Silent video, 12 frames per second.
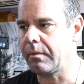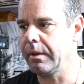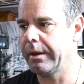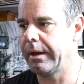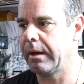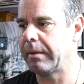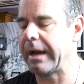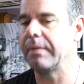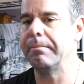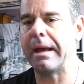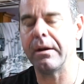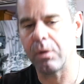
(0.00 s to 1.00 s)
I'd
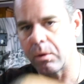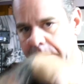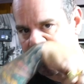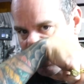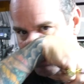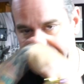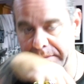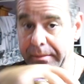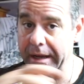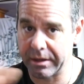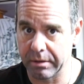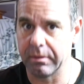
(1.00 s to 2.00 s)
met Horiyoshi,
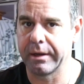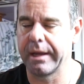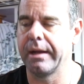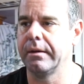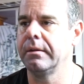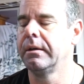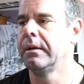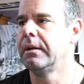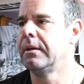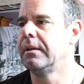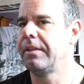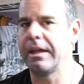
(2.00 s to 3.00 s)
Megu, again,
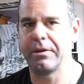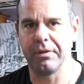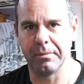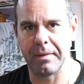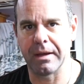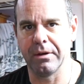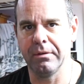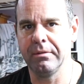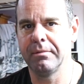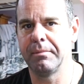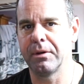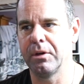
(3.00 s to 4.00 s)
thank you to
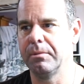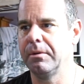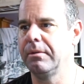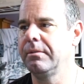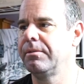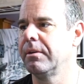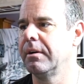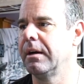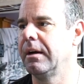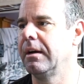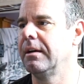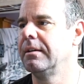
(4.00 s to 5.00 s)
Magumu,
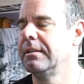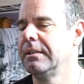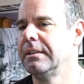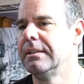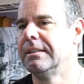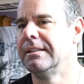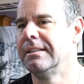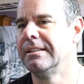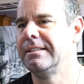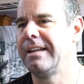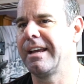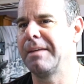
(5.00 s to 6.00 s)
for
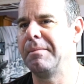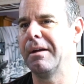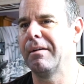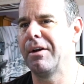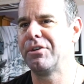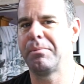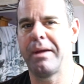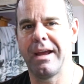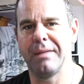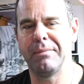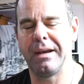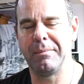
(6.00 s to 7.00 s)
taking me around
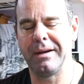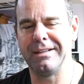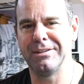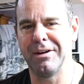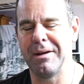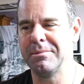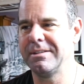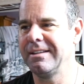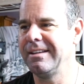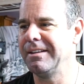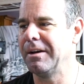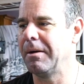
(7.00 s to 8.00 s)
Japan many, many times.
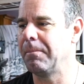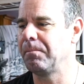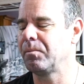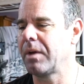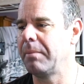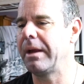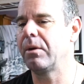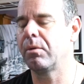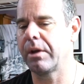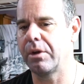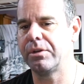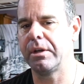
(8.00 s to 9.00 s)
I met
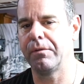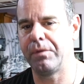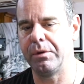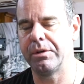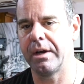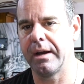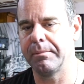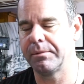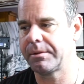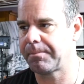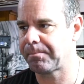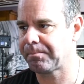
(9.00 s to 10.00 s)
Horiyoshi a few times.